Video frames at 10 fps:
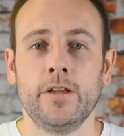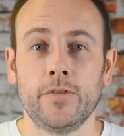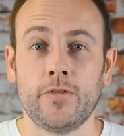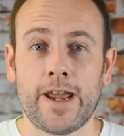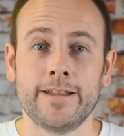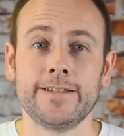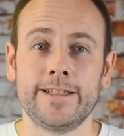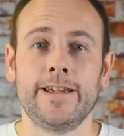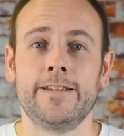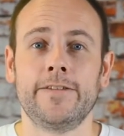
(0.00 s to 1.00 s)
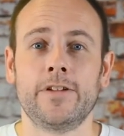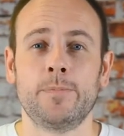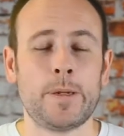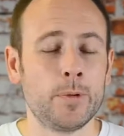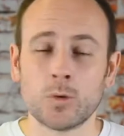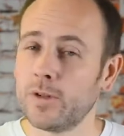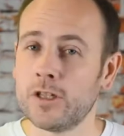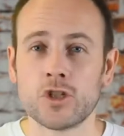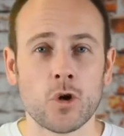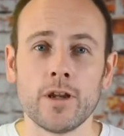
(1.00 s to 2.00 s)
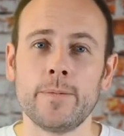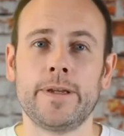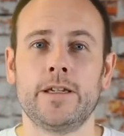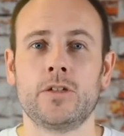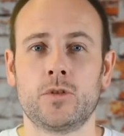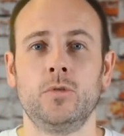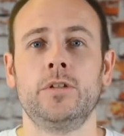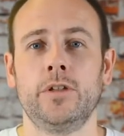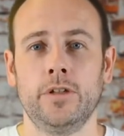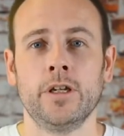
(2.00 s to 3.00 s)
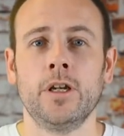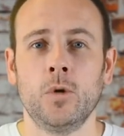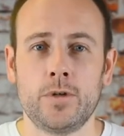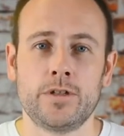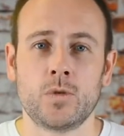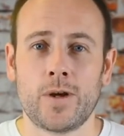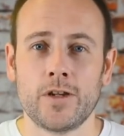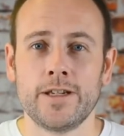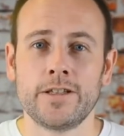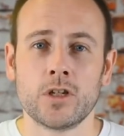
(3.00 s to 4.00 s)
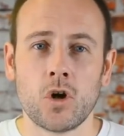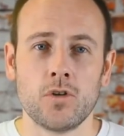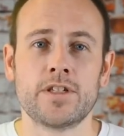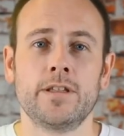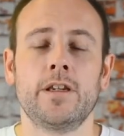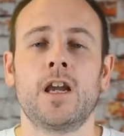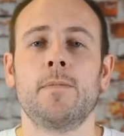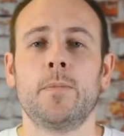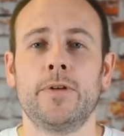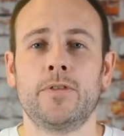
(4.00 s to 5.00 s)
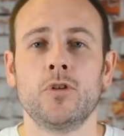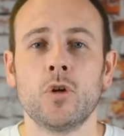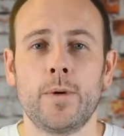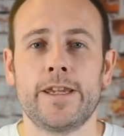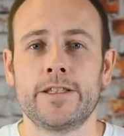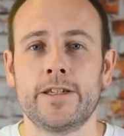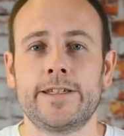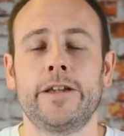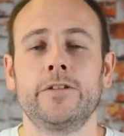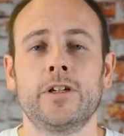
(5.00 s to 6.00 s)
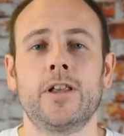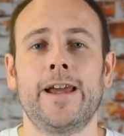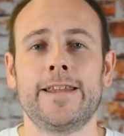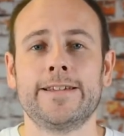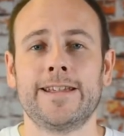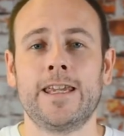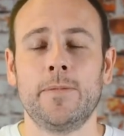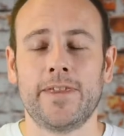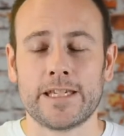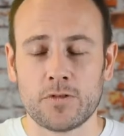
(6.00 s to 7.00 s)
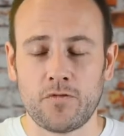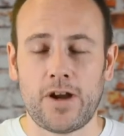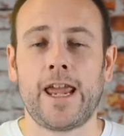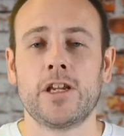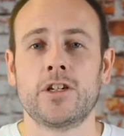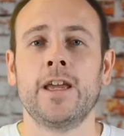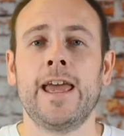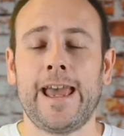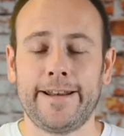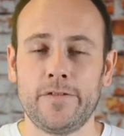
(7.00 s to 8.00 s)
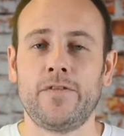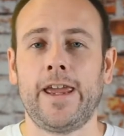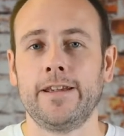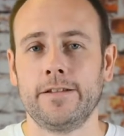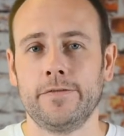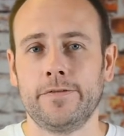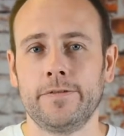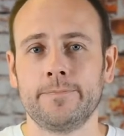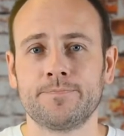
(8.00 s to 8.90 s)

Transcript: The reality is, people don't enjoy being sold to, which is why you need to constantly come up with new ways to sell to clients that keep things fresh and effective.